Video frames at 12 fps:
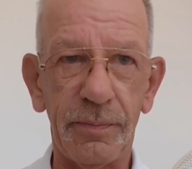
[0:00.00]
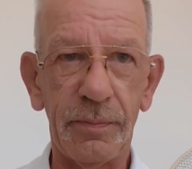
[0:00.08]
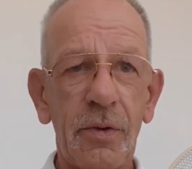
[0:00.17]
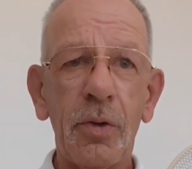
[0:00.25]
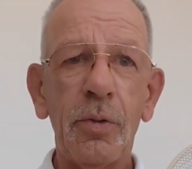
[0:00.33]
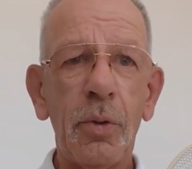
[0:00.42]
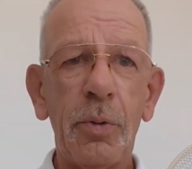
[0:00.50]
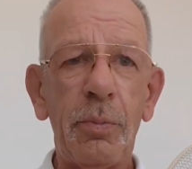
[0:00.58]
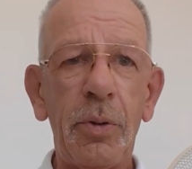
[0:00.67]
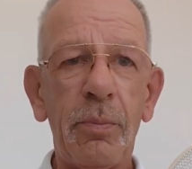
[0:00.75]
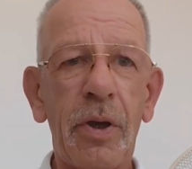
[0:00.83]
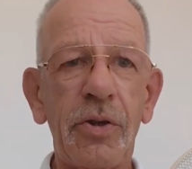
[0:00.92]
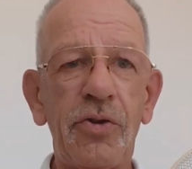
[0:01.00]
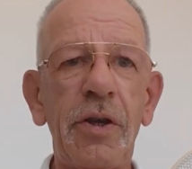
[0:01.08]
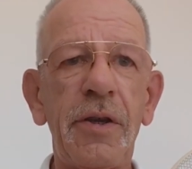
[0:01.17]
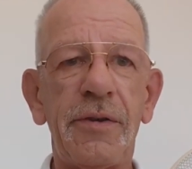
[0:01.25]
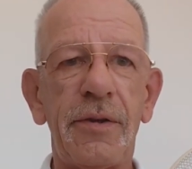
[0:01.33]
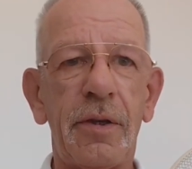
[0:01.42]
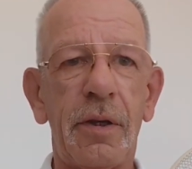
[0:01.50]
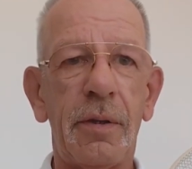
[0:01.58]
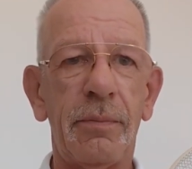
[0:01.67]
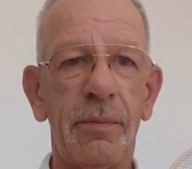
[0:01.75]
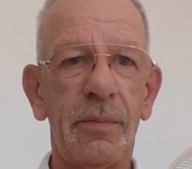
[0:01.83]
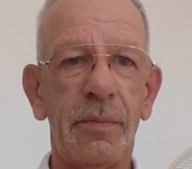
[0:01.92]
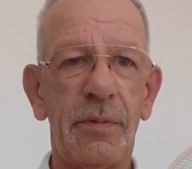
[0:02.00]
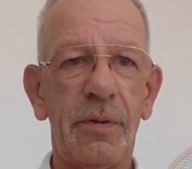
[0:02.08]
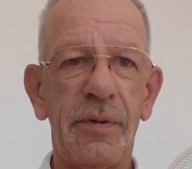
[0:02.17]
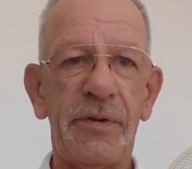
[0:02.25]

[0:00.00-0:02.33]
So it would be much easier to